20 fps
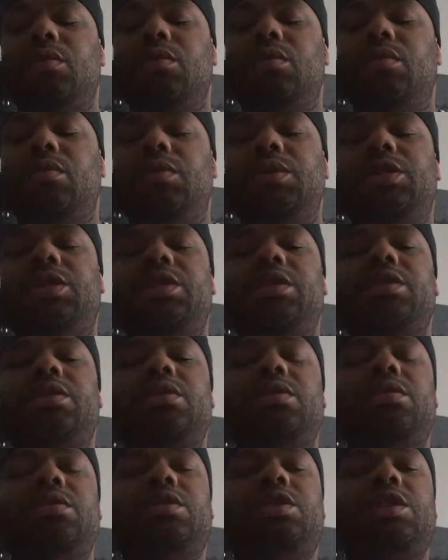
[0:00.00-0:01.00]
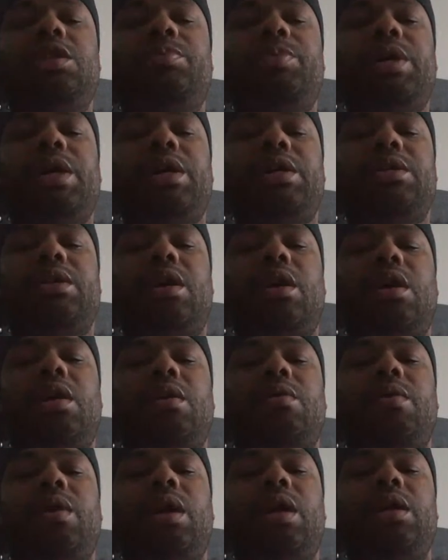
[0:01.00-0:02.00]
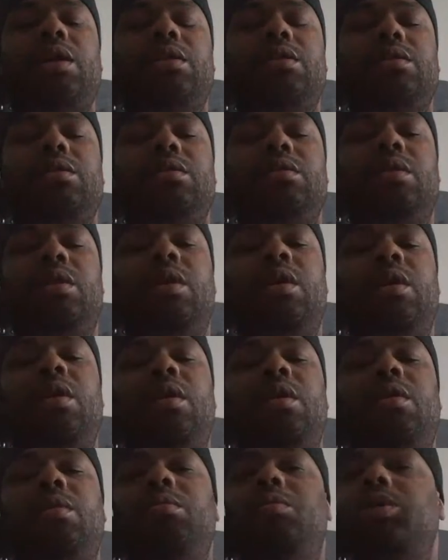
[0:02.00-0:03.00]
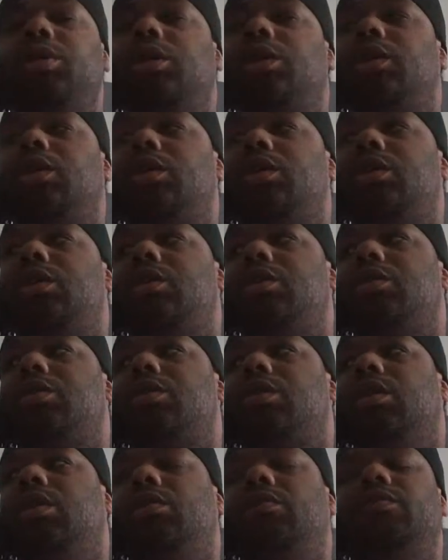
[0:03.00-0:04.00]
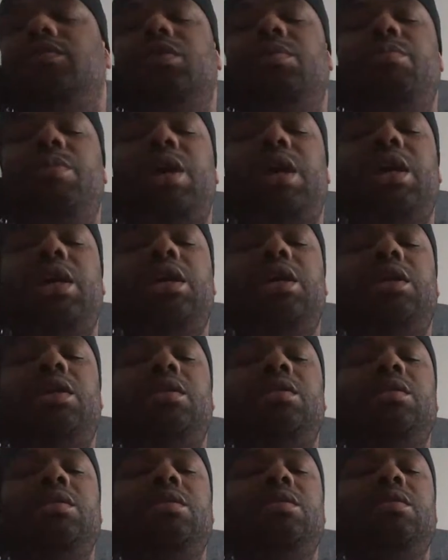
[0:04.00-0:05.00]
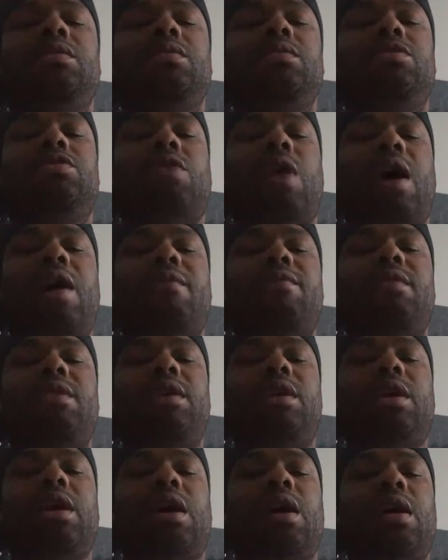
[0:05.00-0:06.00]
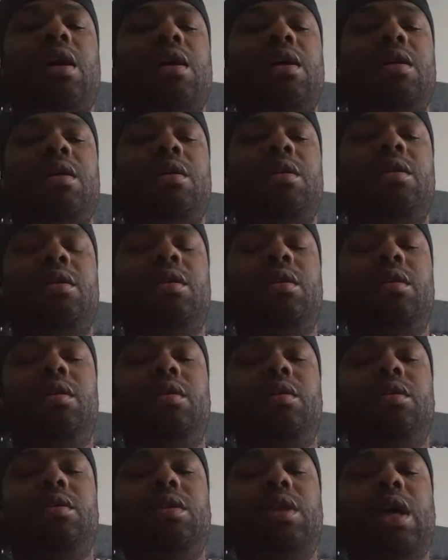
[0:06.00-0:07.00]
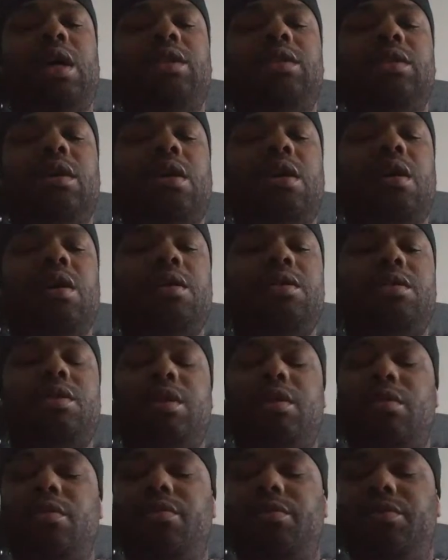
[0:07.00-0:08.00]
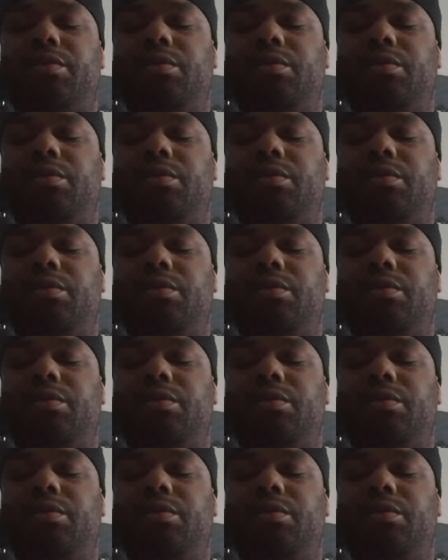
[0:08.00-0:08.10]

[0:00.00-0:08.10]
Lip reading: with this little cheap ass car, right? Because of the man driving the car, not the car itself,